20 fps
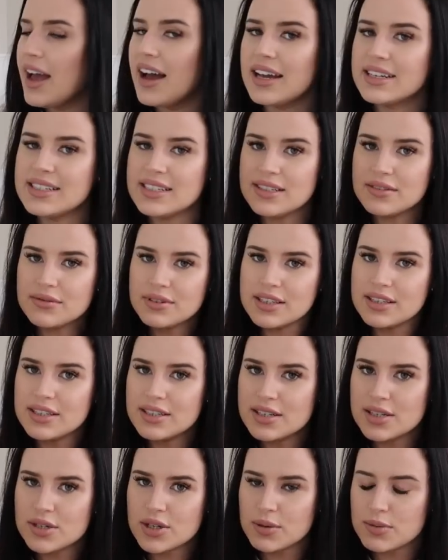I didn't read the
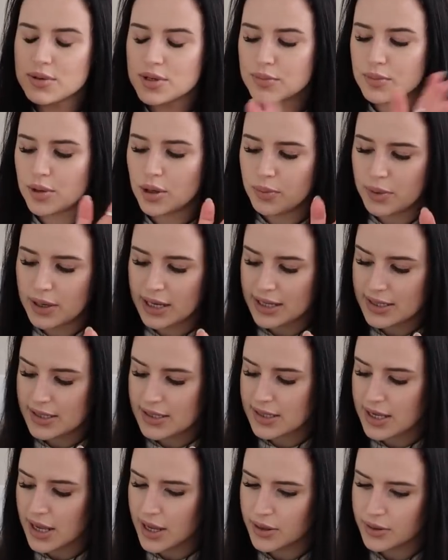description properly,
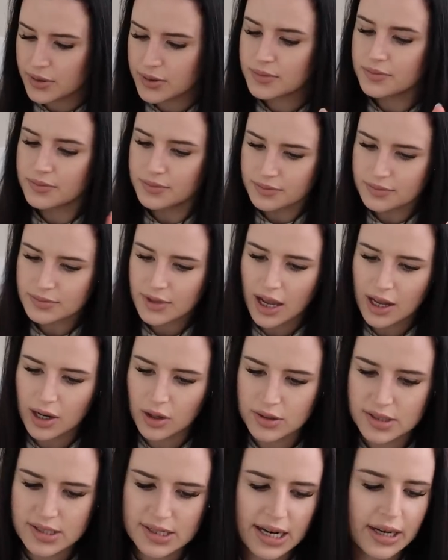so I
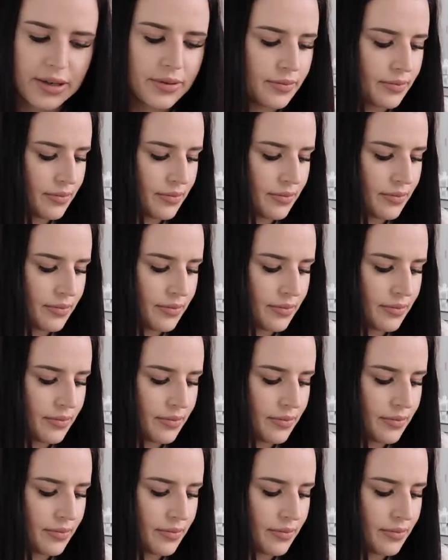lost out.